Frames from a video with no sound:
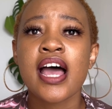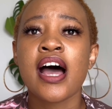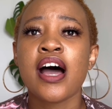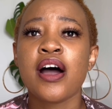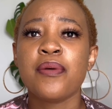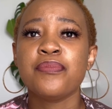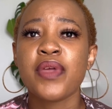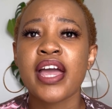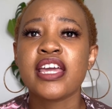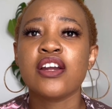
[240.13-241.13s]

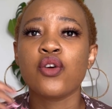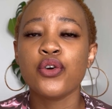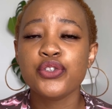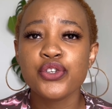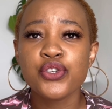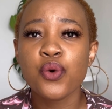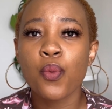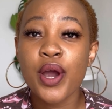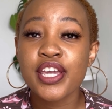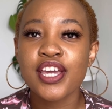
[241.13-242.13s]
I can continue
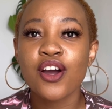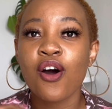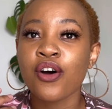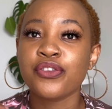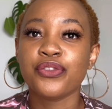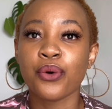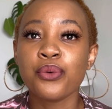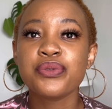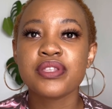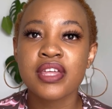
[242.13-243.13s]
working on
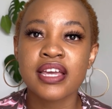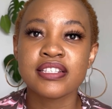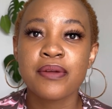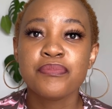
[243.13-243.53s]
those things.